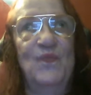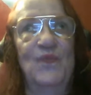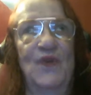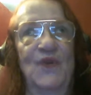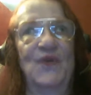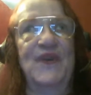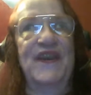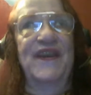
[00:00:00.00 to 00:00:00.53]

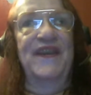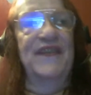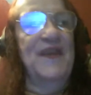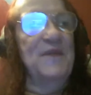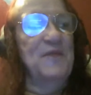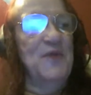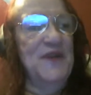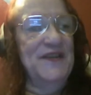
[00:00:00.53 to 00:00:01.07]
Okay,
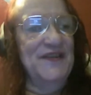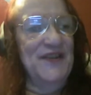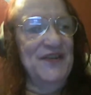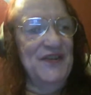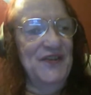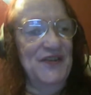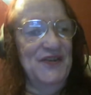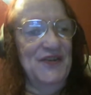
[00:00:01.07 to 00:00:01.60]
that brings
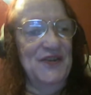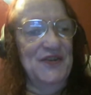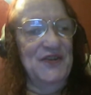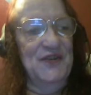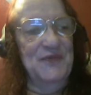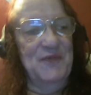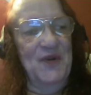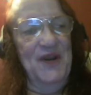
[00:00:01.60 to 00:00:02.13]
us to the
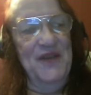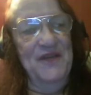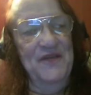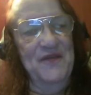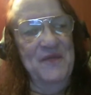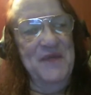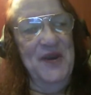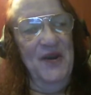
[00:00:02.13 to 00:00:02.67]
Socialist Party
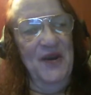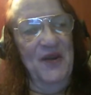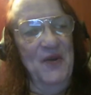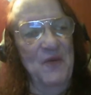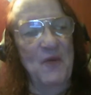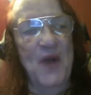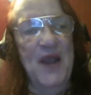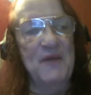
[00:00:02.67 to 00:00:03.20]
of
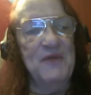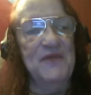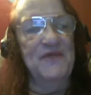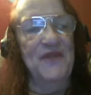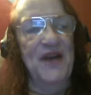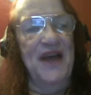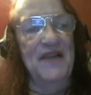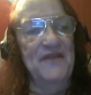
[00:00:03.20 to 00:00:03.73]
America. Why
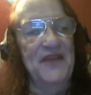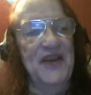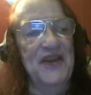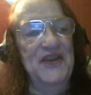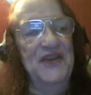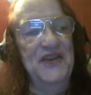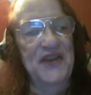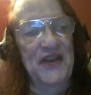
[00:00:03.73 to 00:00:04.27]
revive
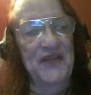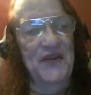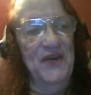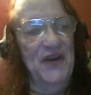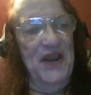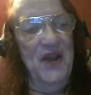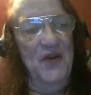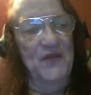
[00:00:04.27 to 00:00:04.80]

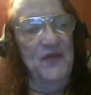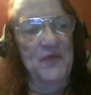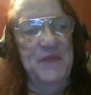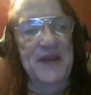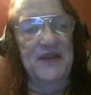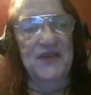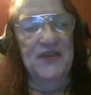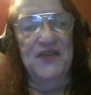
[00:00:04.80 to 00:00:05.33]
another
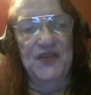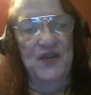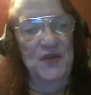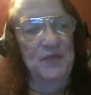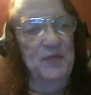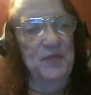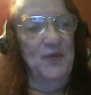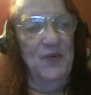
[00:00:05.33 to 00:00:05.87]
alphabet
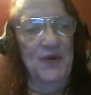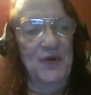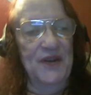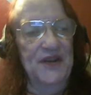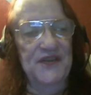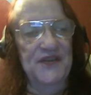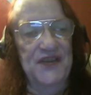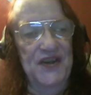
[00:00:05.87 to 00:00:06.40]
soup
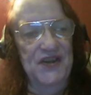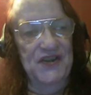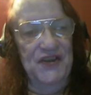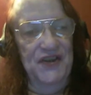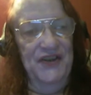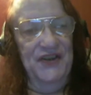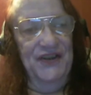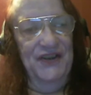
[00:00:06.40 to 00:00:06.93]

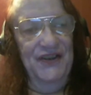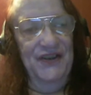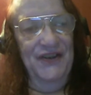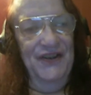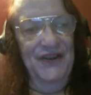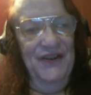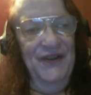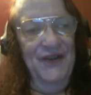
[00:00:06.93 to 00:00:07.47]
organization?
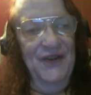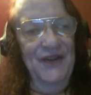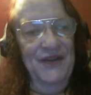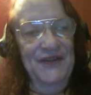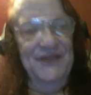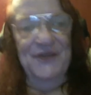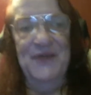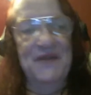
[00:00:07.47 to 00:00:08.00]

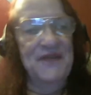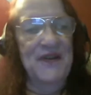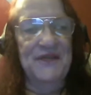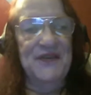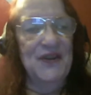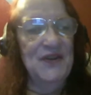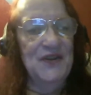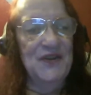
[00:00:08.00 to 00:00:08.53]
Don't we have enough
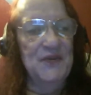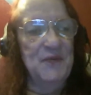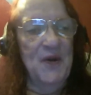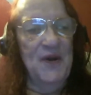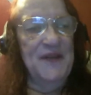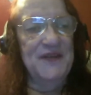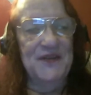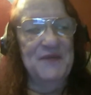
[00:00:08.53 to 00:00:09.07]
socialist
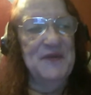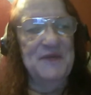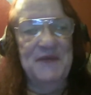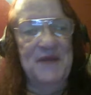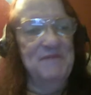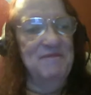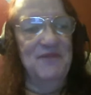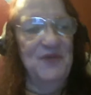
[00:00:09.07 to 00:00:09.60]
parties? There must
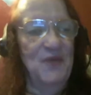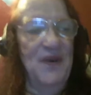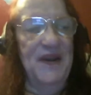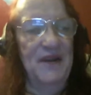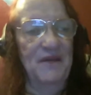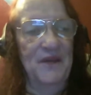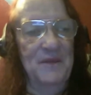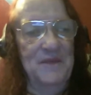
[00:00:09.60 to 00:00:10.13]
be
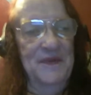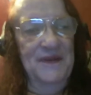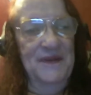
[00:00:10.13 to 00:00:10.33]
20 of them.